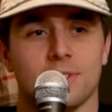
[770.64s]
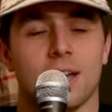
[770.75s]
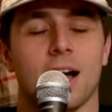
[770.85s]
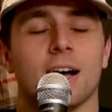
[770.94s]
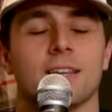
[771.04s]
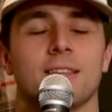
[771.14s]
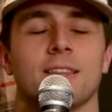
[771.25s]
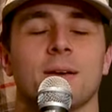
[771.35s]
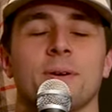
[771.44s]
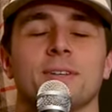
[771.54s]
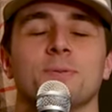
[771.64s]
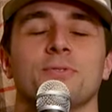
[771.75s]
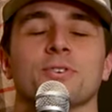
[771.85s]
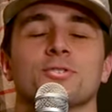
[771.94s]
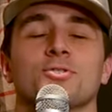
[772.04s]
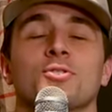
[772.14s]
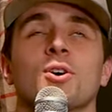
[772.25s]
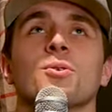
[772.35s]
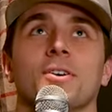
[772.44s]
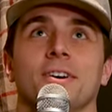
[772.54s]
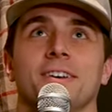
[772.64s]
God, that makes me feel so good.